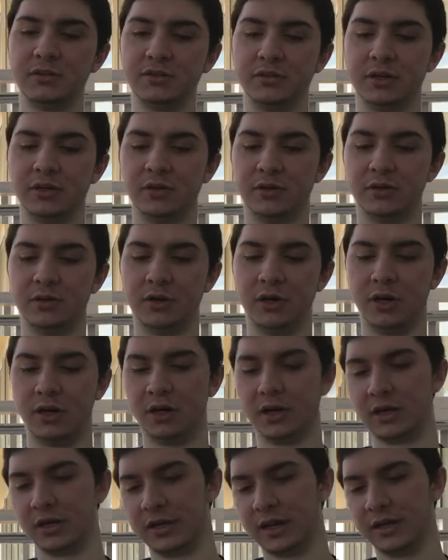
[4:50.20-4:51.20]
So
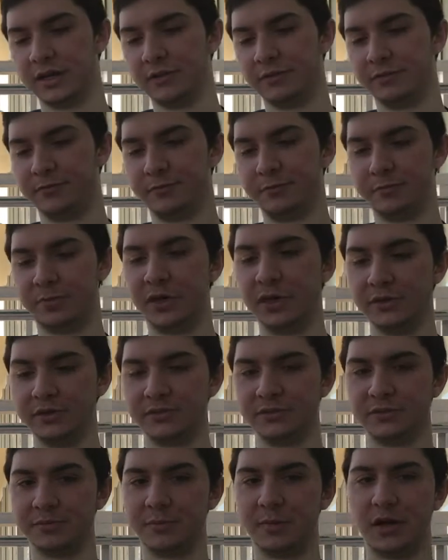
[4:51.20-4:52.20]
our kind of
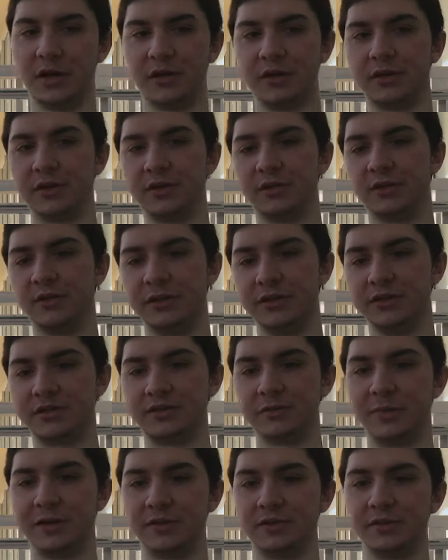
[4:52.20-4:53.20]
post-modern
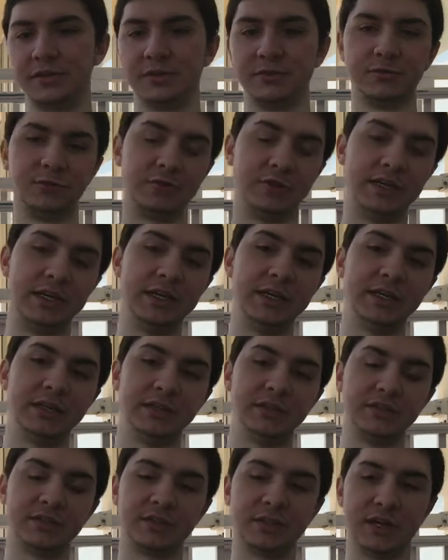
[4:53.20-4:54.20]
instrumentals with
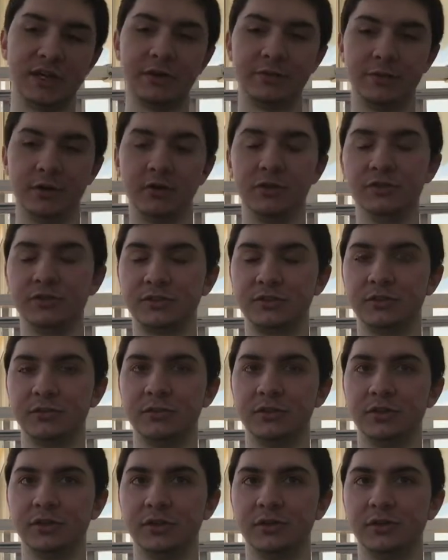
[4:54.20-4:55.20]
Ian's kind of old
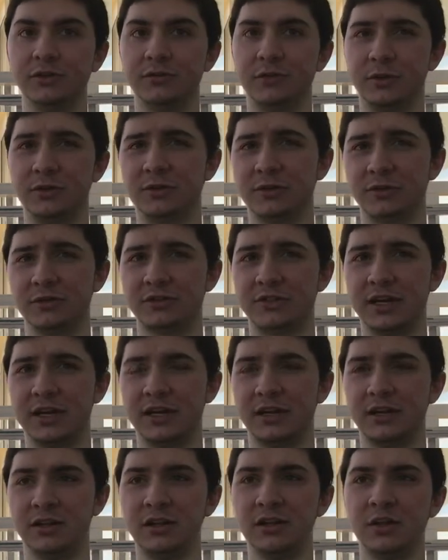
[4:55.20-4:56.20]
school vocal
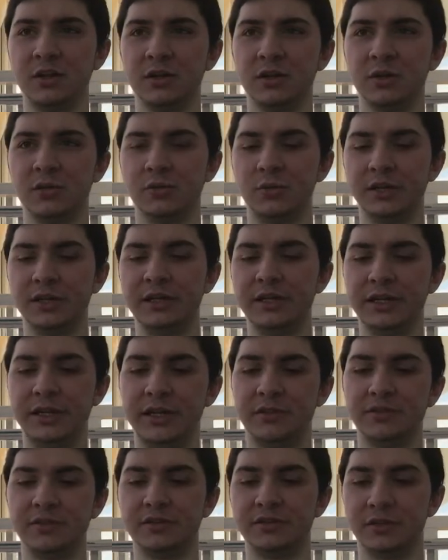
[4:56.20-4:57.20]
style really
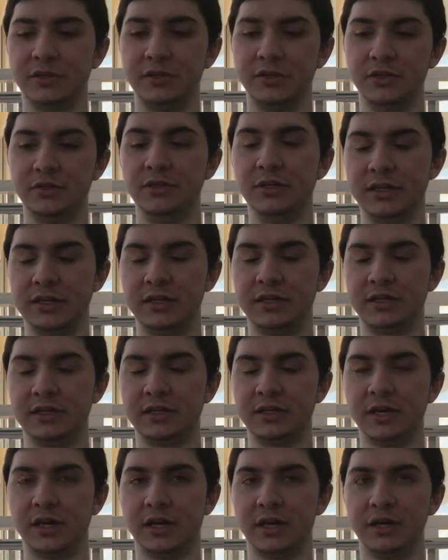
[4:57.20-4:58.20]
gave us a unique,
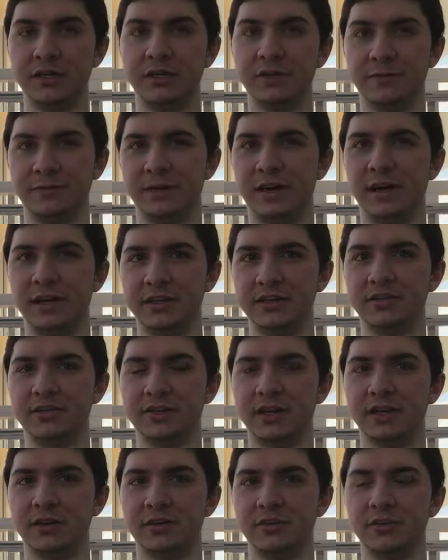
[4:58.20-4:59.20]
defined
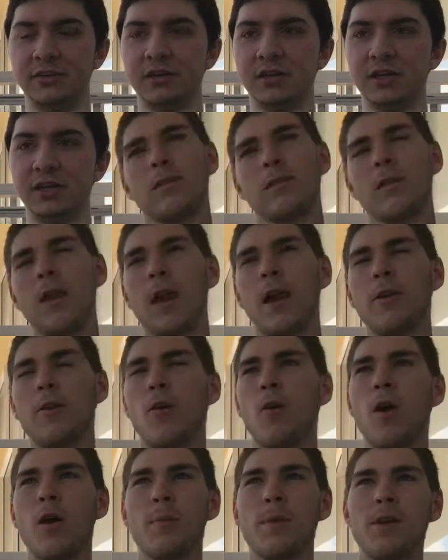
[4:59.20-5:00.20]
sound. So I
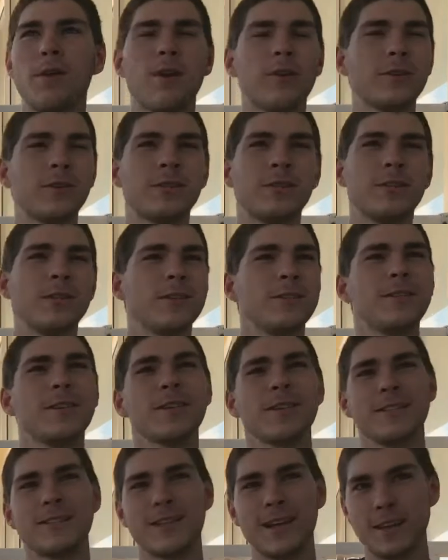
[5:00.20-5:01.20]
don't want to be
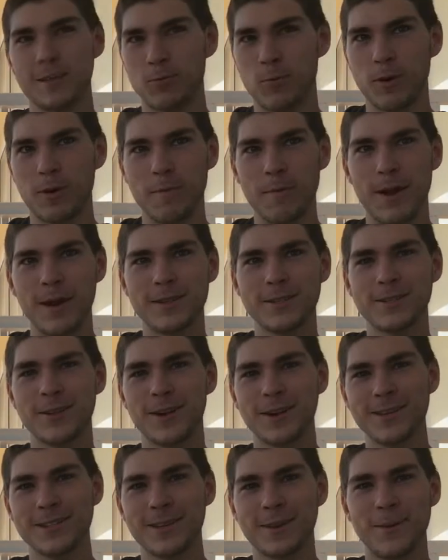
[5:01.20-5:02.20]
narcissistic and say it's one of my
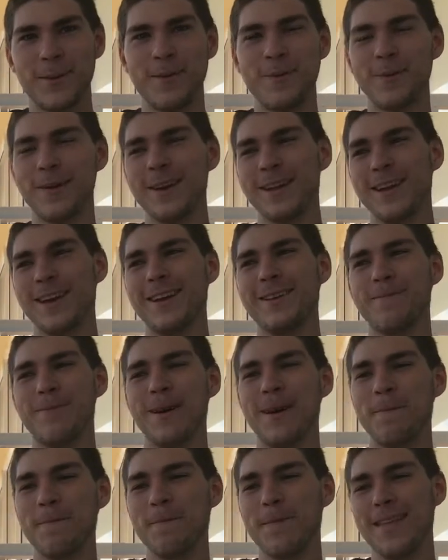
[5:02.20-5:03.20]
songs that's pretty good,
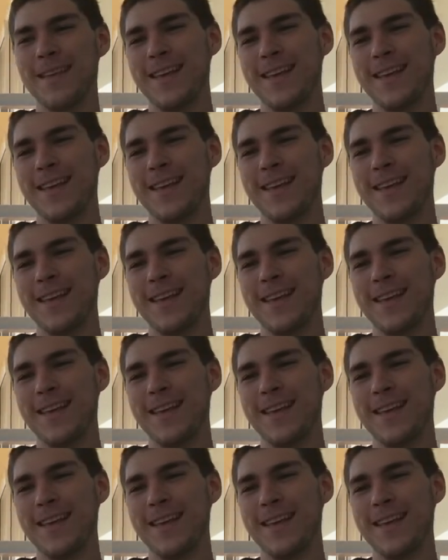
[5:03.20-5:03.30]
but